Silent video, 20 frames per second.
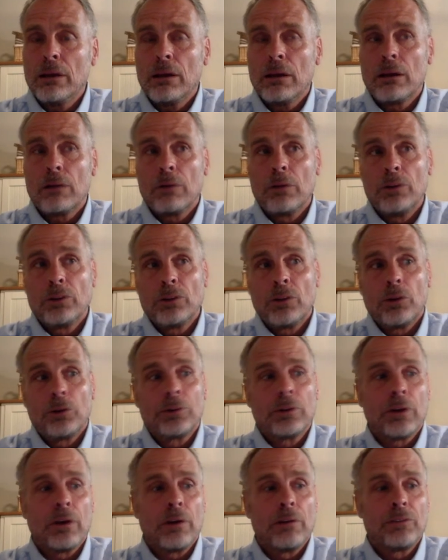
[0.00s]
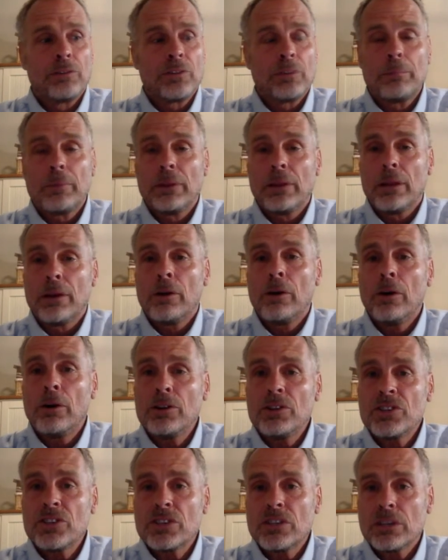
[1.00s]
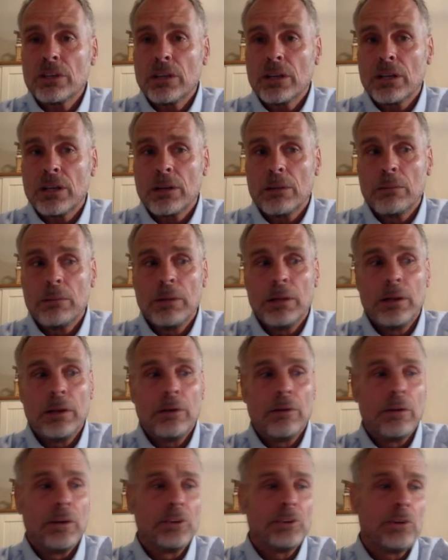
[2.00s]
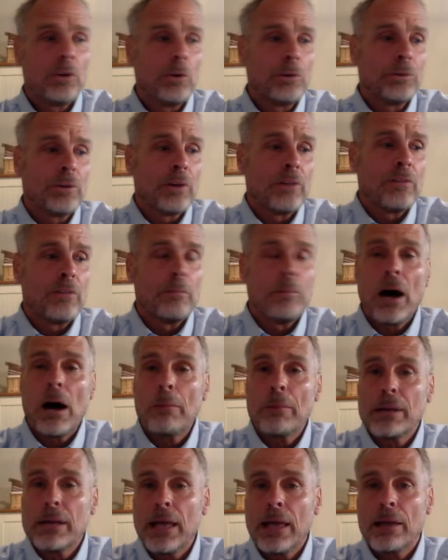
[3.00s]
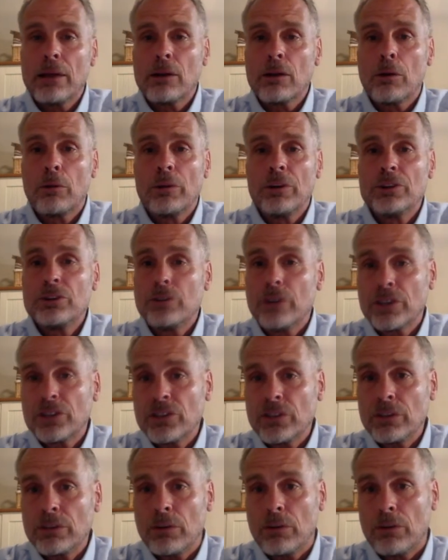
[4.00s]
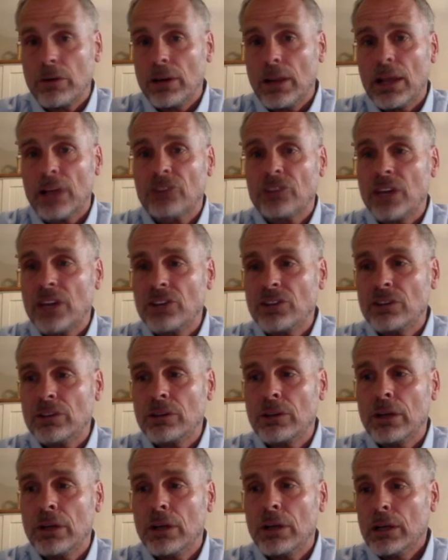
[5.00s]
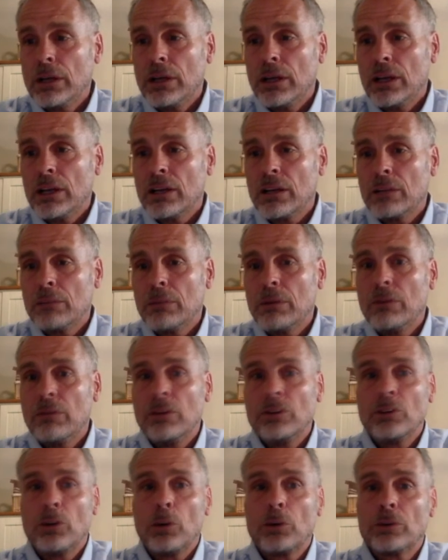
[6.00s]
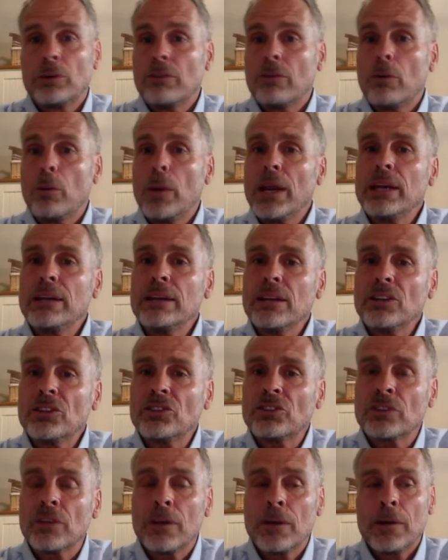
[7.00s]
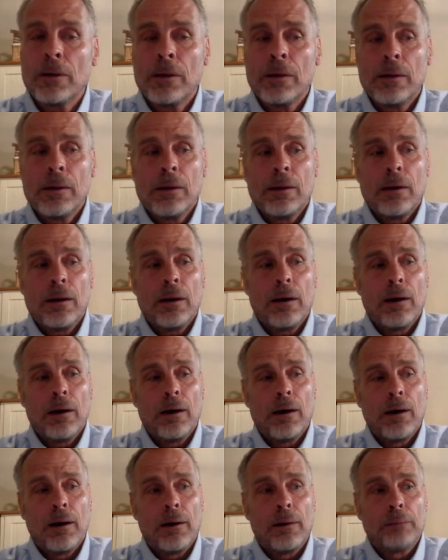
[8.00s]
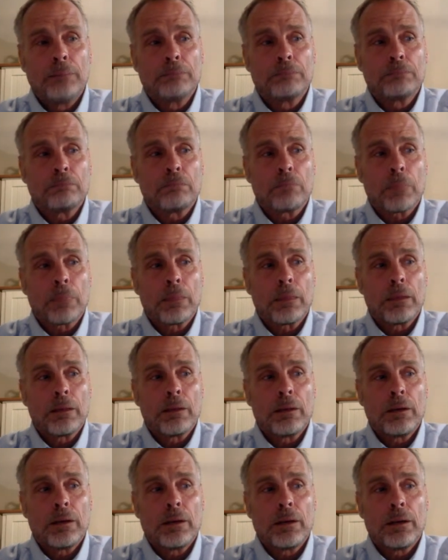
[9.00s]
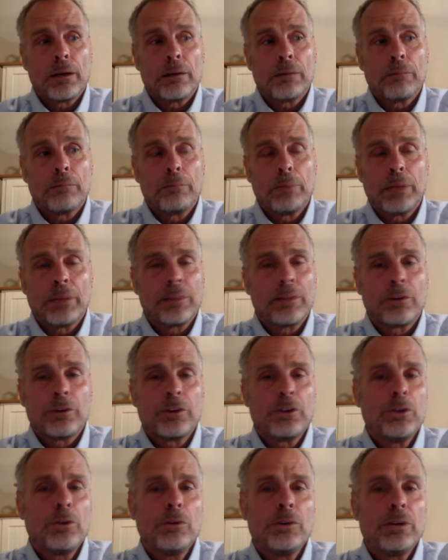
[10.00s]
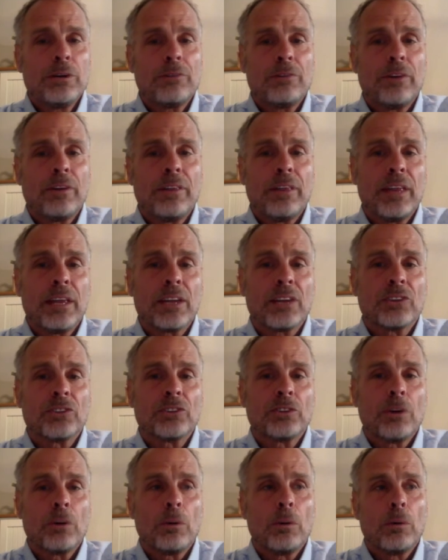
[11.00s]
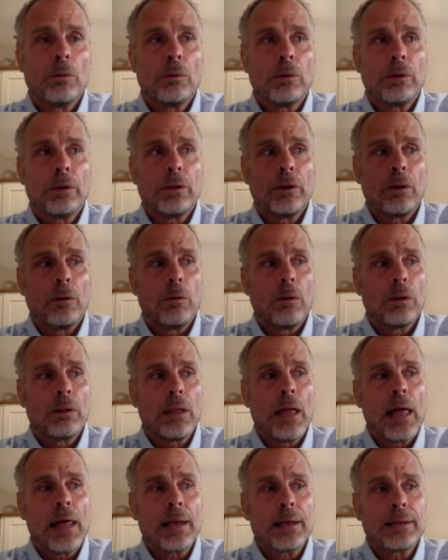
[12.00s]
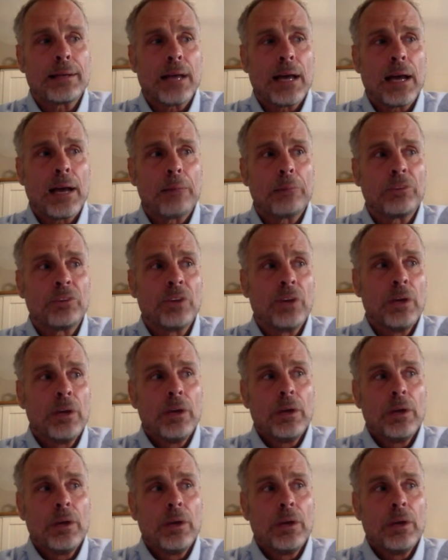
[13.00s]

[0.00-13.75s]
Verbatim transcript: a result of something that hurts. It could be a result of a biomechanical restriction or relaxation. It could be a result of a weakness. Um, uh, but they're two different things. So, you know, a lot of times